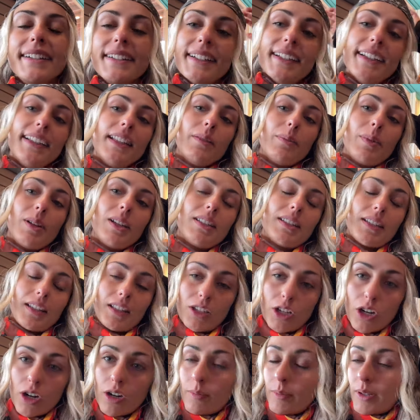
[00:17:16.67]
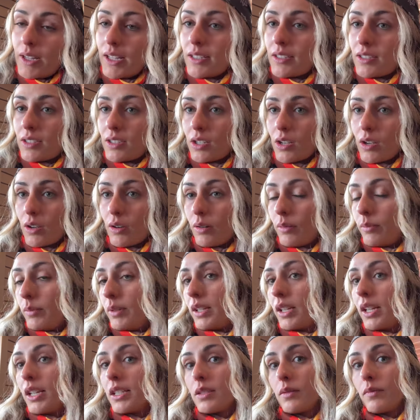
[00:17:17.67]
in the Big Ten tournament, so we
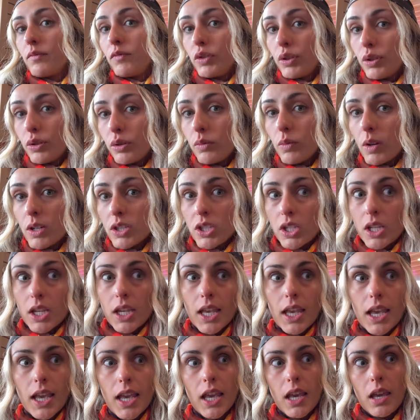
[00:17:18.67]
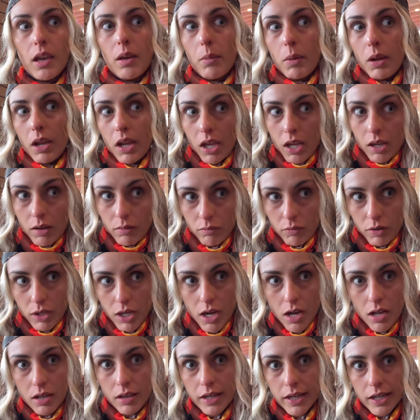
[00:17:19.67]
get some food, watch that game, and we
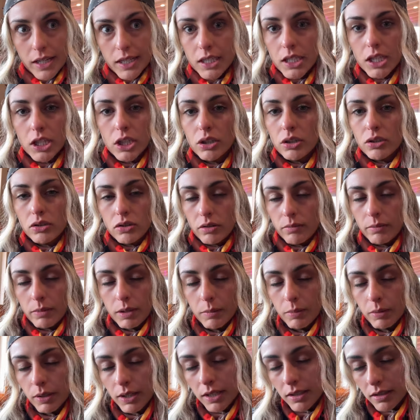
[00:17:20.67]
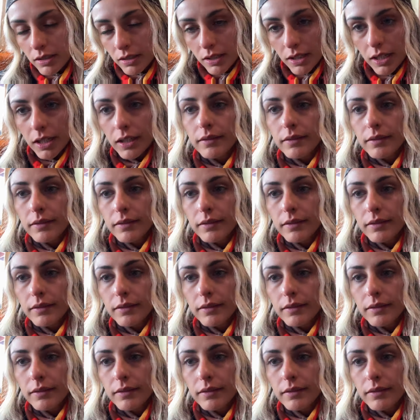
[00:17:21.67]
got like dinner or something planned tonight.